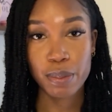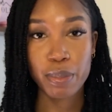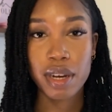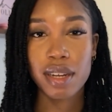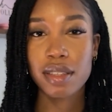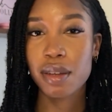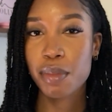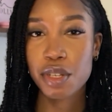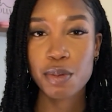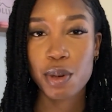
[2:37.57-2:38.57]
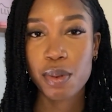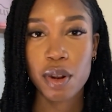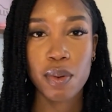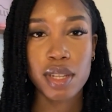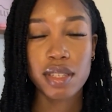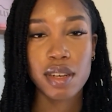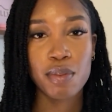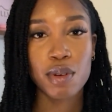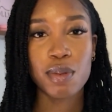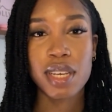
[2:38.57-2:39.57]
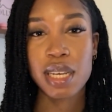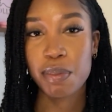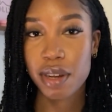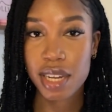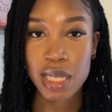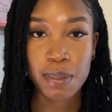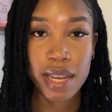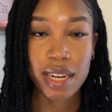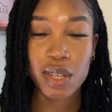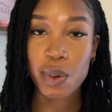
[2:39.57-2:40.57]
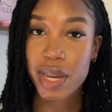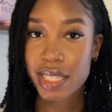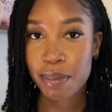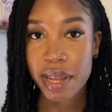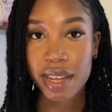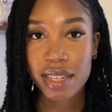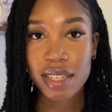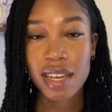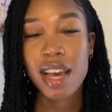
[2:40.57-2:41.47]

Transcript: but the most popular ones are probably PassMed and QuesMed.